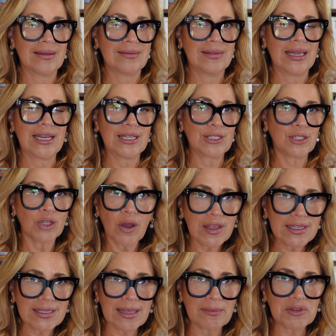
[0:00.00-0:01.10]
There is no the
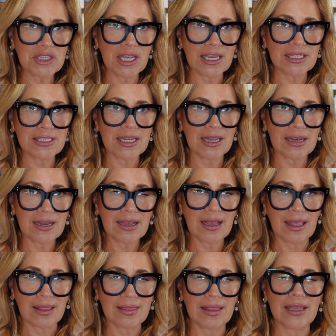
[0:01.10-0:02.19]
stem changer and